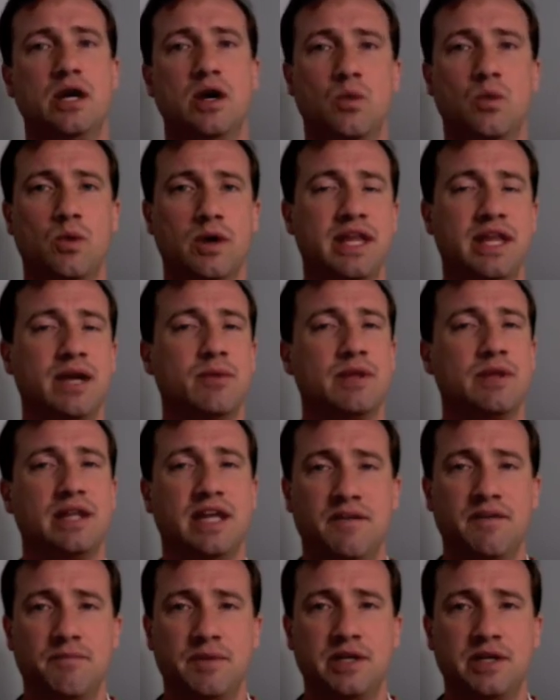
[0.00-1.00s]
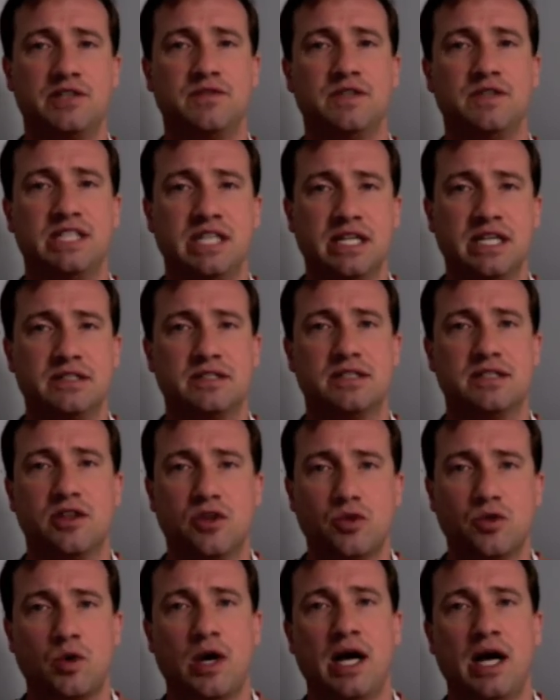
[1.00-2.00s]
where they really have much of a chance to
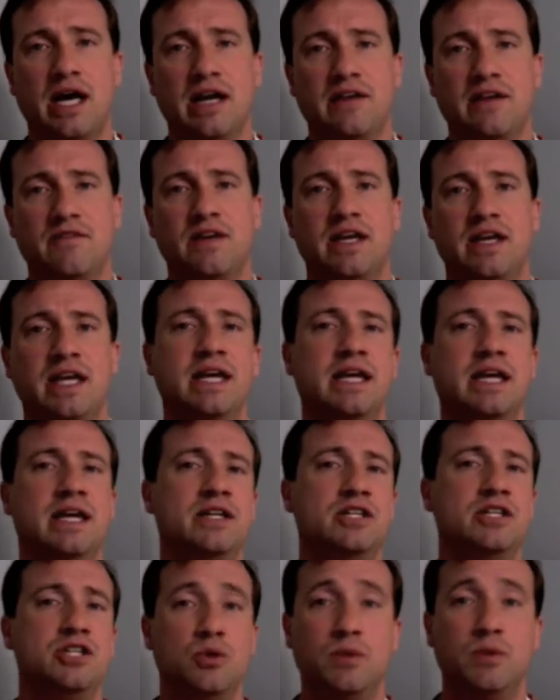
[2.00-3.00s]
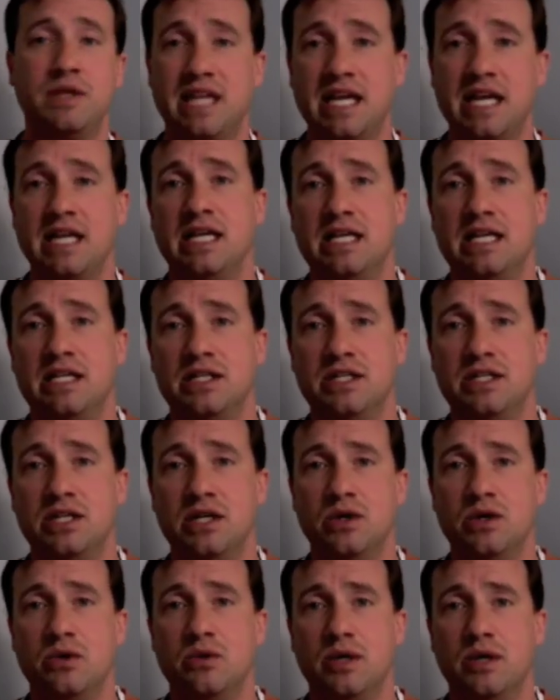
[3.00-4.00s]
thrive and do what they need to
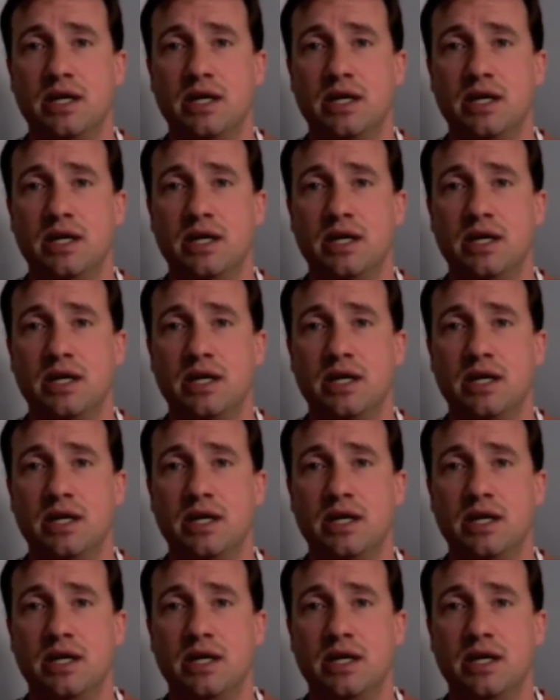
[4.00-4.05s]
do.